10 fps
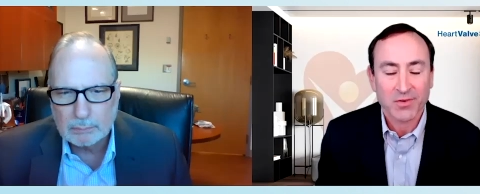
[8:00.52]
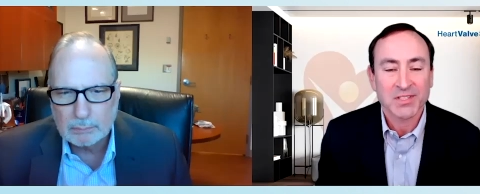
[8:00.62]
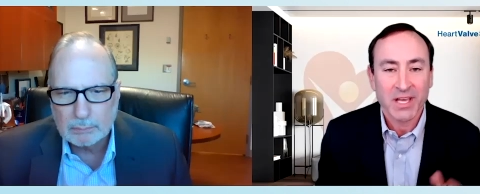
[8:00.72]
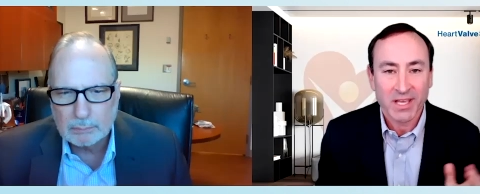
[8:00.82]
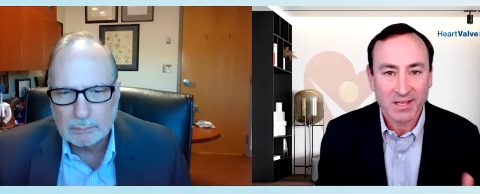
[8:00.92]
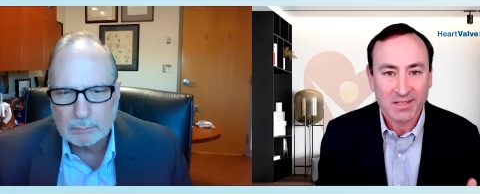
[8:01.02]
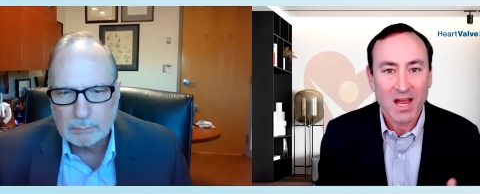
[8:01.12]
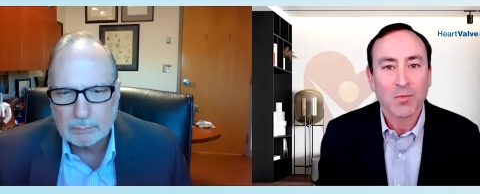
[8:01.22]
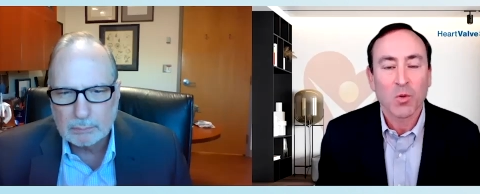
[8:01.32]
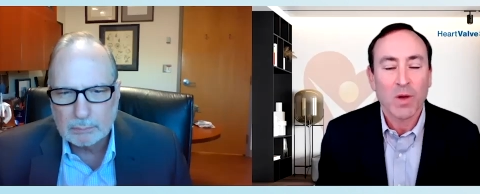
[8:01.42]
Speaker 1: for taking
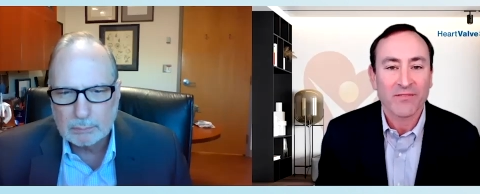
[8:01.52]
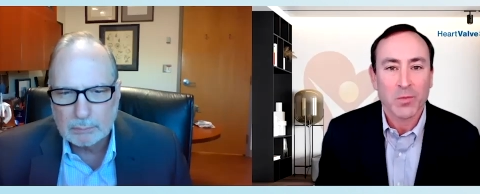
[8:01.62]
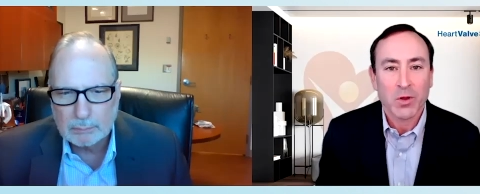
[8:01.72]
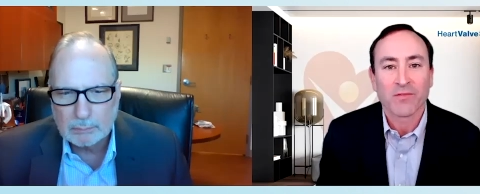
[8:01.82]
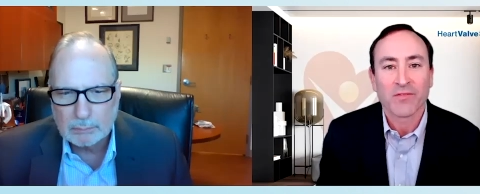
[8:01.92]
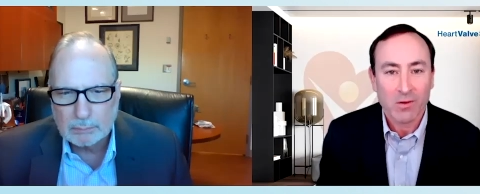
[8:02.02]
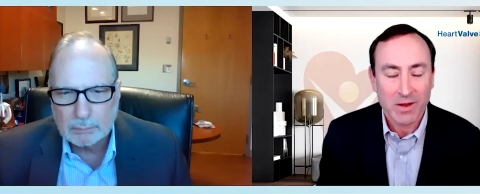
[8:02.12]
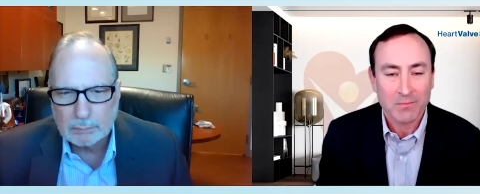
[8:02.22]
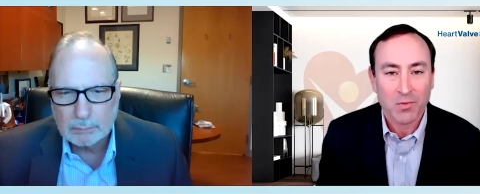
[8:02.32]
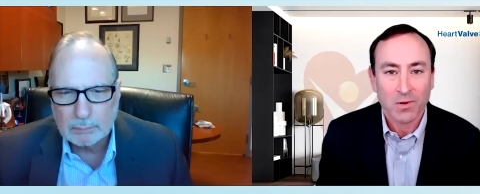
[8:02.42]
time away from your very
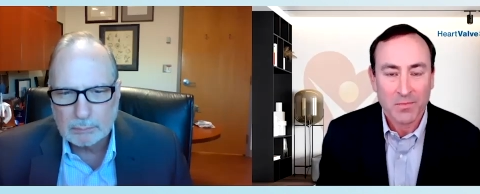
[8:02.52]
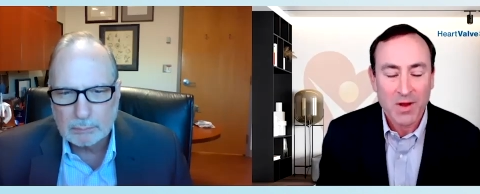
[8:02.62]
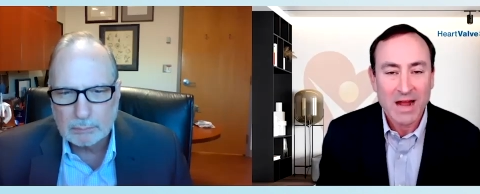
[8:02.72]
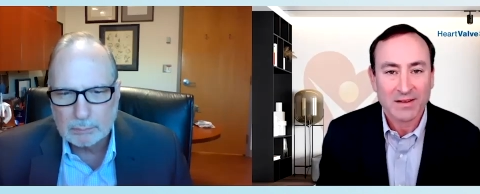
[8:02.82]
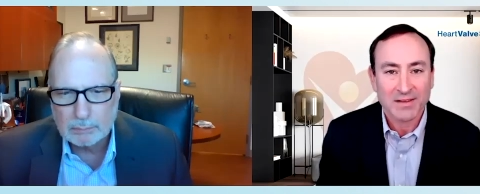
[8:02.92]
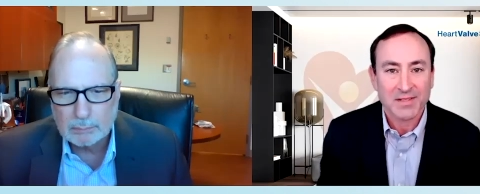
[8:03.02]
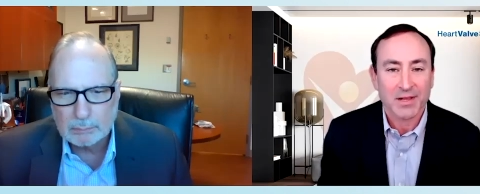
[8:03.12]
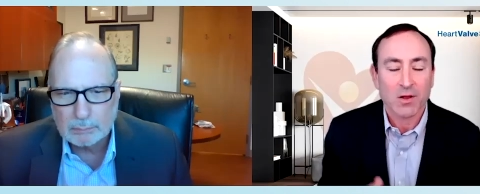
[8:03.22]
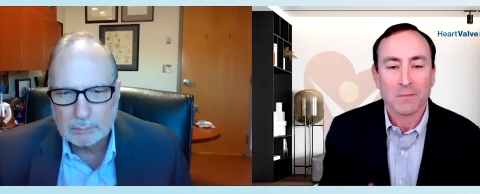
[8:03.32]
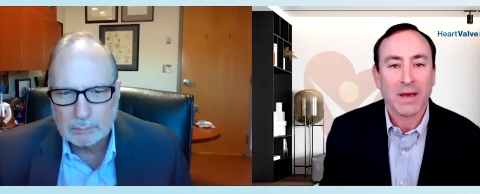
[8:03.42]
important practice
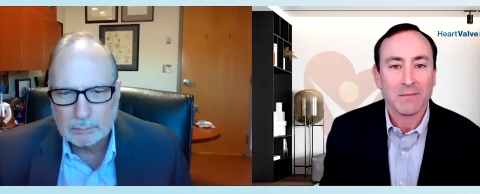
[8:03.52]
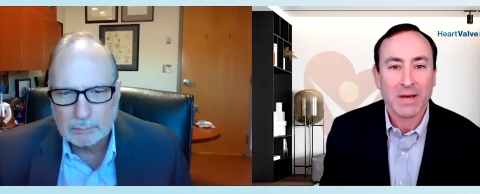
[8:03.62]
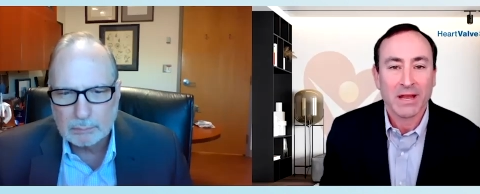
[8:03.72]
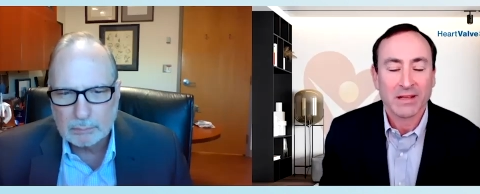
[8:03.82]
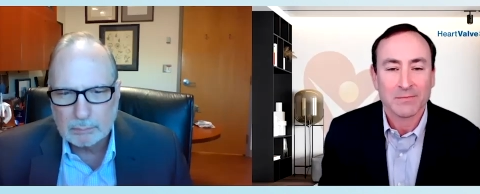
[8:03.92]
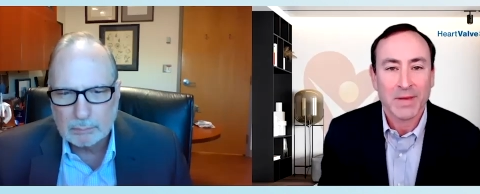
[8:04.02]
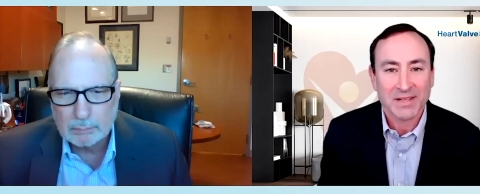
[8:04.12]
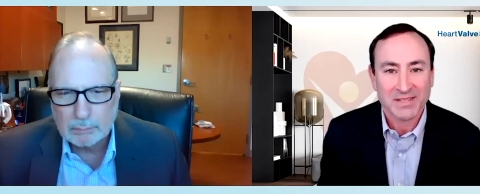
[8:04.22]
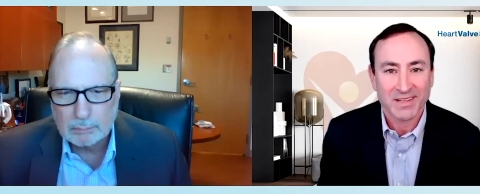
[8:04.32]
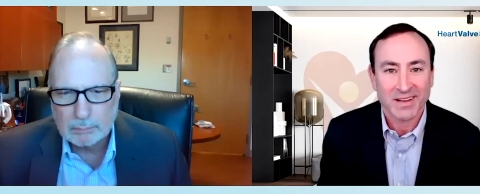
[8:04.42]
there at Penn Med-
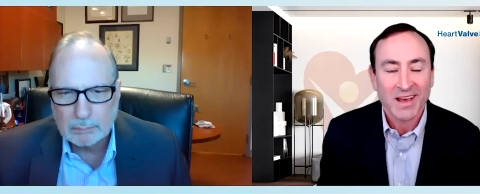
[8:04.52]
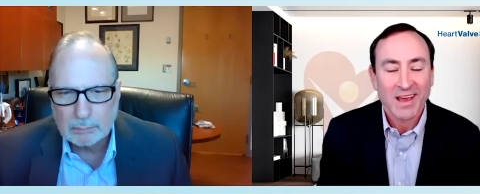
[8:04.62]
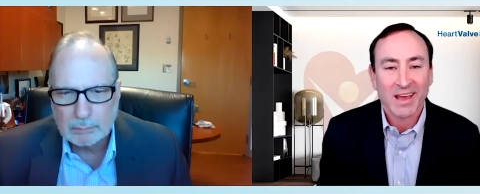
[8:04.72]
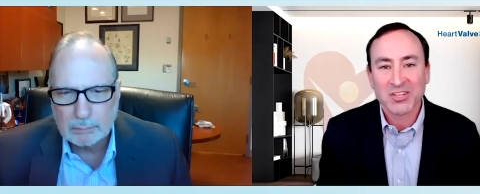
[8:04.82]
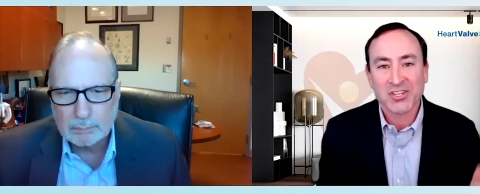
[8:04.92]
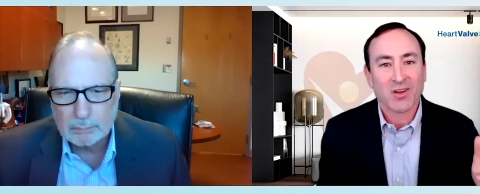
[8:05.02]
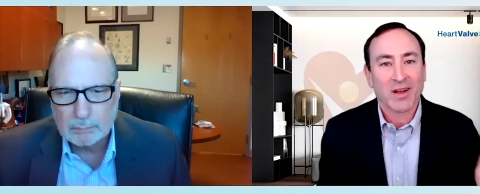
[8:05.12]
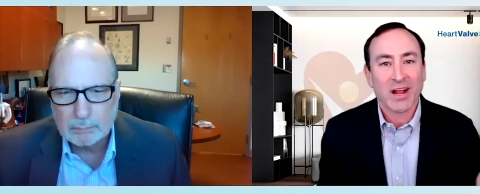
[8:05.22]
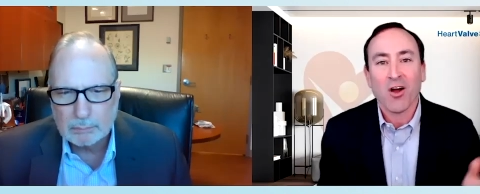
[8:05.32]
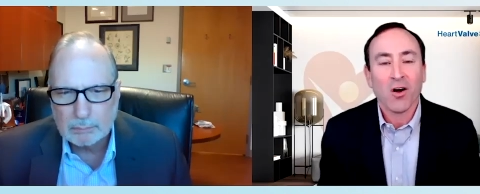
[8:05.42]
Medicine and
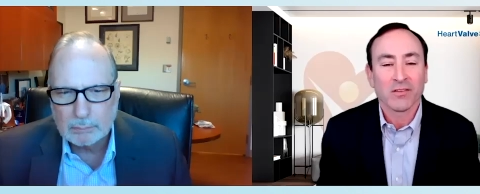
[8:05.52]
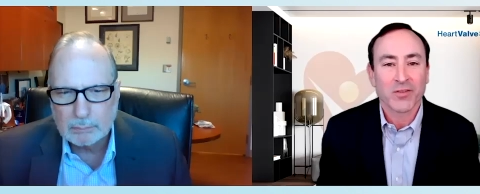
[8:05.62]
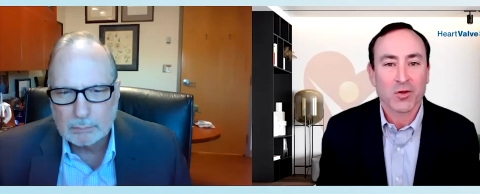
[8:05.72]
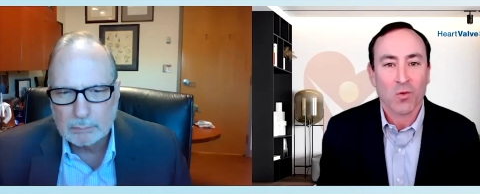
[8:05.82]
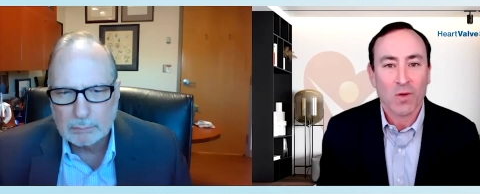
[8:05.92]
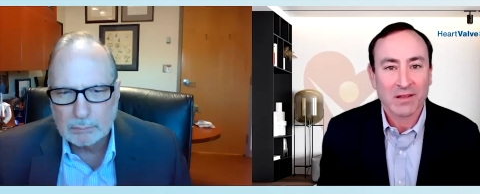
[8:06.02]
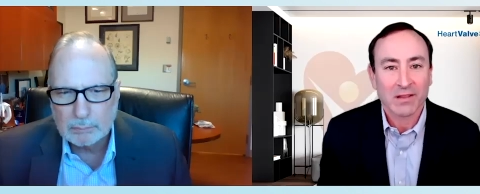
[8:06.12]
sharing all of your great